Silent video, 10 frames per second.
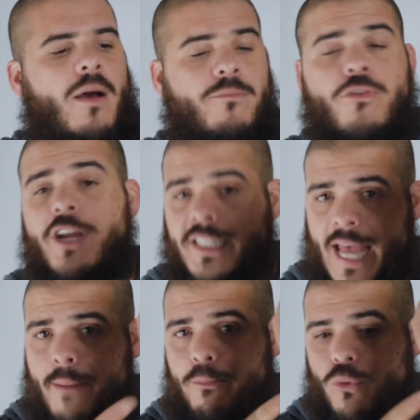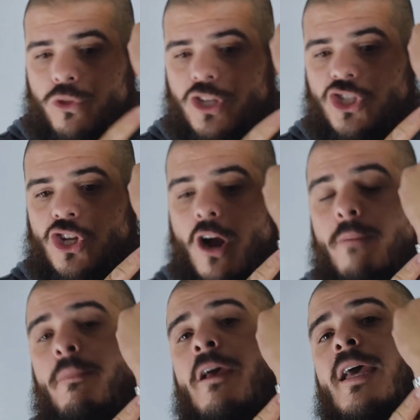For example, the
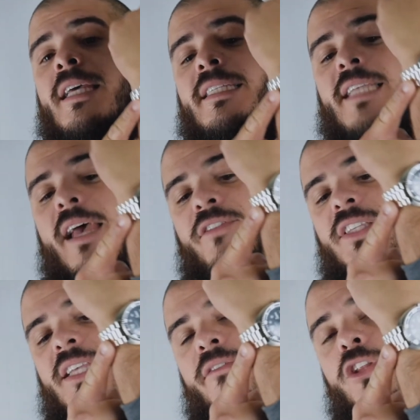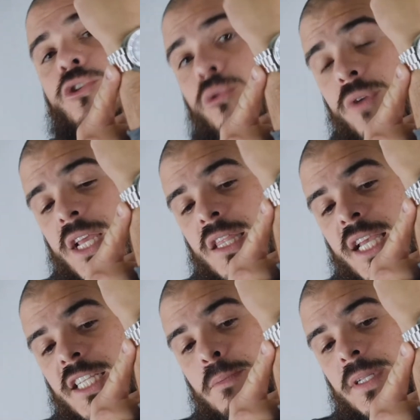Sharp 773.
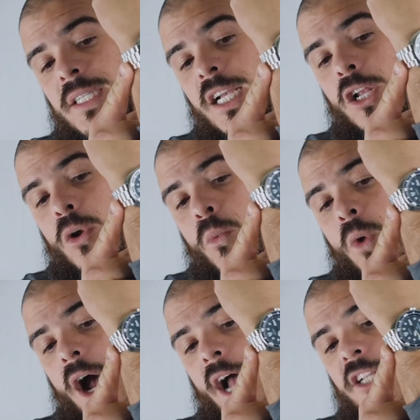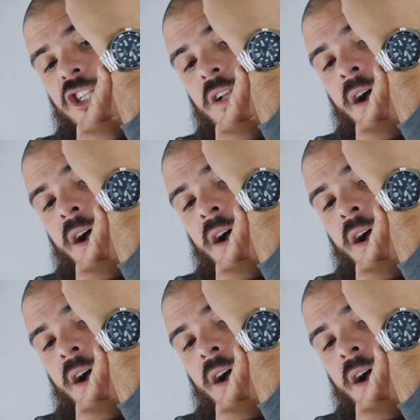This particular watch,